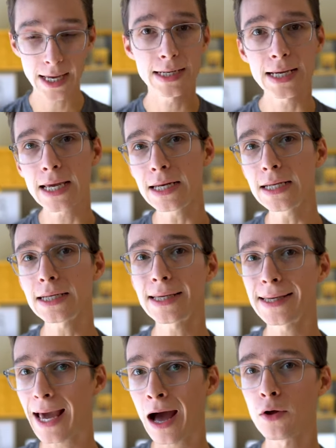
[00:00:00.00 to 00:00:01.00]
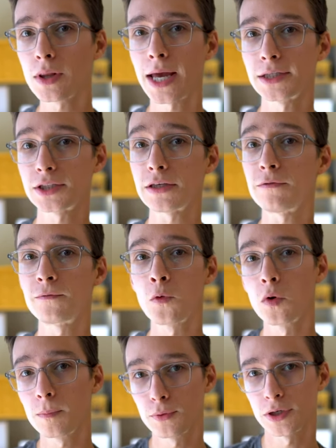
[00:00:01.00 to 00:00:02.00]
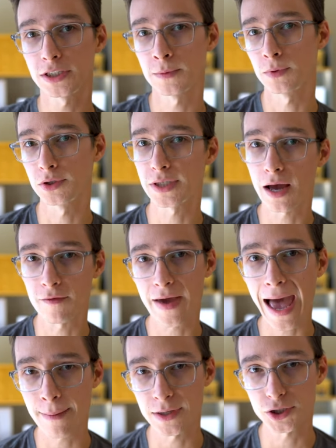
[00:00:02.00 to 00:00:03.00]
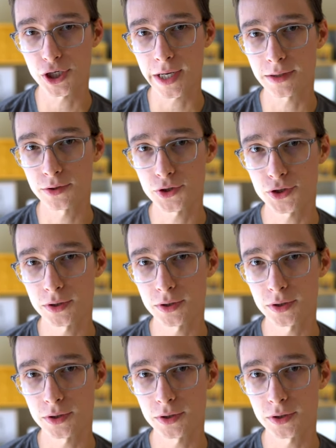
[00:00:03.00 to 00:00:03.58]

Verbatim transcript: and in it, he outlines the 4 principles of habit change.